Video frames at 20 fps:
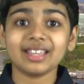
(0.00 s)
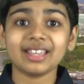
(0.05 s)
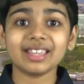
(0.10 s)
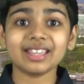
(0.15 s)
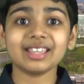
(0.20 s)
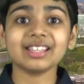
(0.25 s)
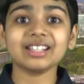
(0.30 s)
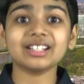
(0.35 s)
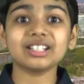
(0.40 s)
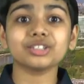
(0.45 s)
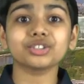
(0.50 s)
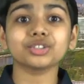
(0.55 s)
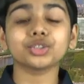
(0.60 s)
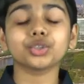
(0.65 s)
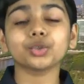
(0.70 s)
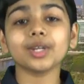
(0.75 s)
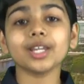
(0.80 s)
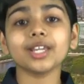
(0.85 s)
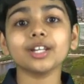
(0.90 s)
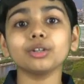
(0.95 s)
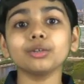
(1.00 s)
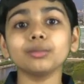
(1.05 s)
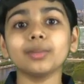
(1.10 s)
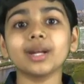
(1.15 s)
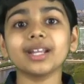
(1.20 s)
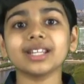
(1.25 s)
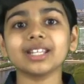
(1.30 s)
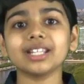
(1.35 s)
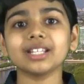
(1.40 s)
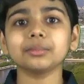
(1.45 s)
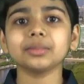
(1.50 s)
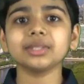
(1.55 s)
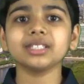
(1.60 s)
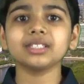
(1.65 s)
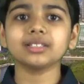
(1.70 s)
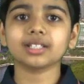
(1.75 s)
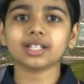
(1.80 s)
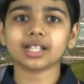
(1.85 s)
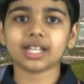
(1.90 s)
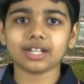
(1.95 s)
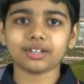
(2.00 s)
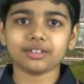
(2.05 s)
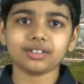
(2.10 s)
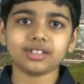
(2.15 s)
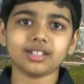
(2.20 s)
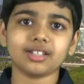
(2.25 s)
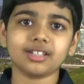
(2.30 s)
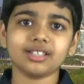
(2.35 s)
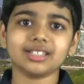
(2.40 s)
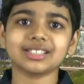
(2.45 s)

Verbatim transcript: And the greater Miami area